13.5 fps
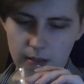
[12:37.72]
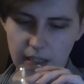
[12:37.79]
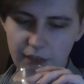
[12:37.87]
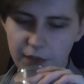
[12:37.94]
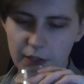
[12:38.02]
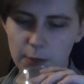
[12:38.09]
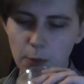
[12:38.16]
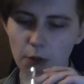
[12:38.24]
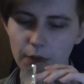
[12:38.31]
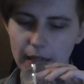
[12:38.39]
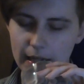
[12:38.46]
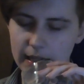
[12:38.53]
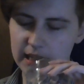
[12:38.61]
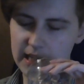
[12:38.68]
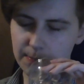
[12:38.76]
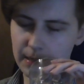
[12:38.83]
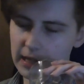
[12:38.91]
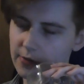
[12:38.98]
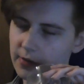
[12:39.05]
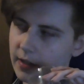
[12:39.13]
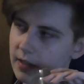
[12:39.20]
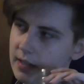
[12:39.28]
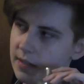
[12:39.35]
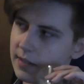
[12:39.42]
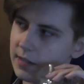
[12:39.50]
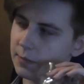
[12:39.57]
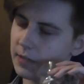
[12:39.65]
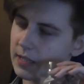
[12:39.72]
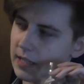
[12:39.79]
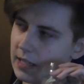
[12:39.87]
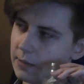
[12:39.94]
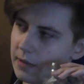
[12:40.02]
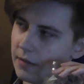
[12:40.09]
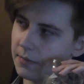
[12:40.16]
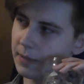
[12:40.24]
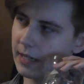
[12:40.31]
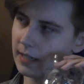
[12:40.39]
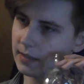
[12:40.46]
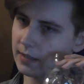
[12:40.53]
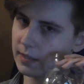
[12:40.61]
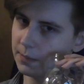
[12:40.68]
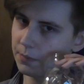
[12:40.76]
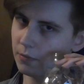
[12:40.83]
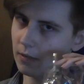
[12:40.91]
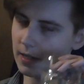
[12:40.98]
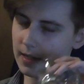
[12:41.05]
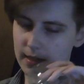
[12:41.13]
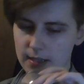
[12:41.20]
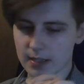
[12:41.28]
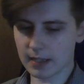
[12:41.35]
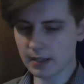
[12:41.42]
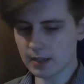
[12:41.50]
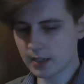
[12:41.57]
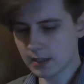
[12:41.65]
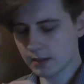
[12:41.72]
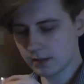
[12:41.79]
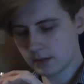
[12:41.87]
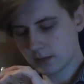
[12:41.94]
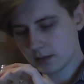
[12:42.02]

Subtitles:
if you want the experience of this whiskey without paying the price, get a